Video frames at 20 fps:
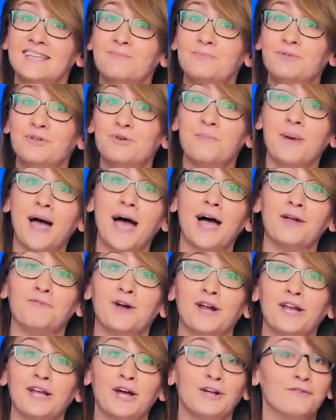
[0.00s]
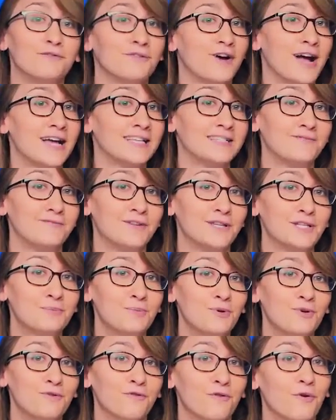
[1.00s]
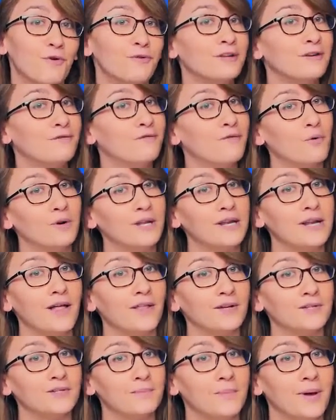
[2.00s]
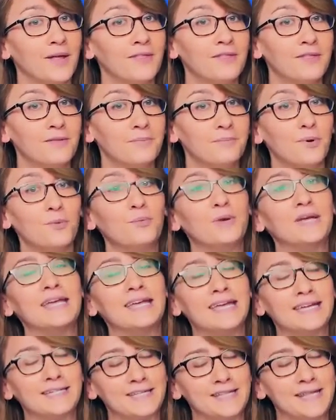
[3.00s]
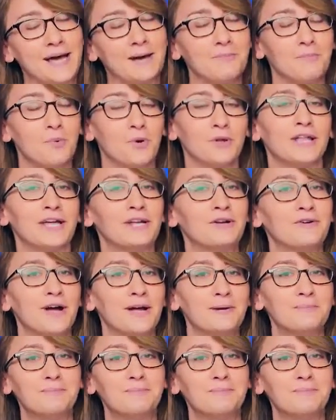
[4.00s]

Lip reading: seem too bad running on Verizon Visible for only $40 a month, but we can get to that more later